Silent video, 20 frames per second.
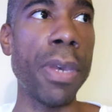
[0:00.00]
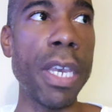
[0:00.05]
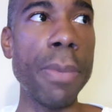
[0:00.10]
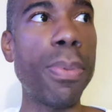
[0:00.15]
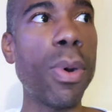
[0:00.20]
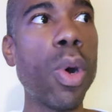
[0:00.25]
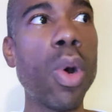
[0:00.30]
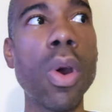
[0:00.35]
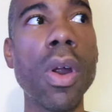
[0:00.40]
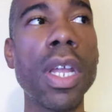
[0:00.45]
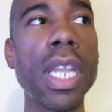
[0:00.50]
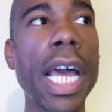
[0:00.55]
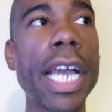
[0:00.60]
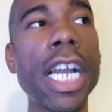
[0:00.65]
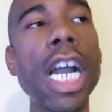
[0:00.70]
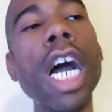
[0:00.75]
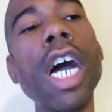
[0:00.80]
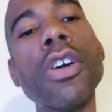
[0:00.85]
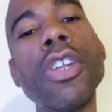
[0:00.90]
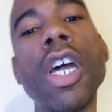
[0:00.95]
People who
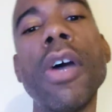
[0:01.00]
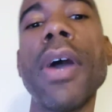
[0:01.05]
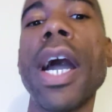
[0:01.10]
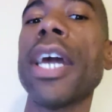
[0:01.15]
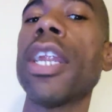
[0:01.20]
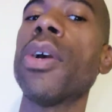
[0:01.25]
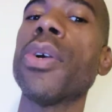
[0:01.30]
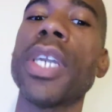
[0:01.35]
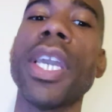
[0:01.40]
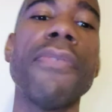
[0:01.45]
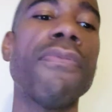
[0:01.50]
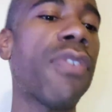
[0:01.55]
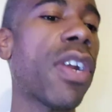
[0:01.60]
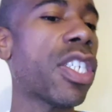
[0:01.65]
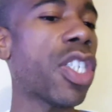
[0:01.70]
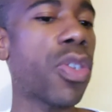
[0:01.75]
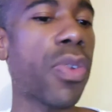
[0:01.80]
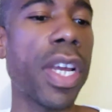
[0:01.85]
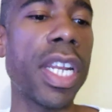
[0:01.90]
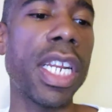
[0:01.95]
are like, oh no, I don't
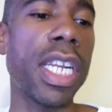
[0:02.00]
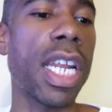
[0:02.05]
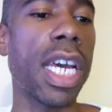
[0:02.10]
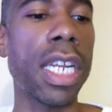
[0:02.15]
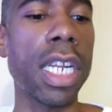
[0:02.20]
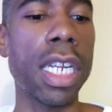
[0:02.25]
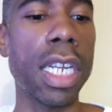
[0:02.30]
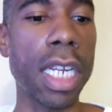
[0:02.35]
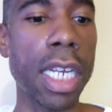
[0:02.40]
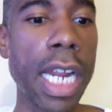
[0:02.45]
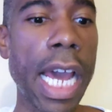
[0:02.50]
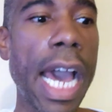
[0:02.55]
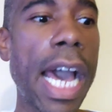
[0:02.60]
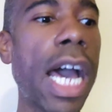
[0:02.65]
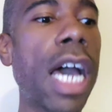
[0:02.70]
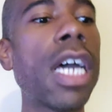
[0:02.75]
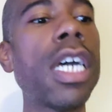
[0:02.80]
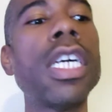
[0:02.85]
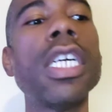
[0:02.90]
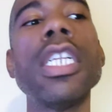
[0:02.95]
get frustrated, da da da
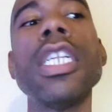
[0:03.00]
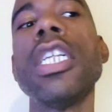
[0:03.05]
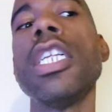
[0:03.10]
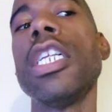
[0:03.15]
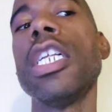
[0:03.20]
da.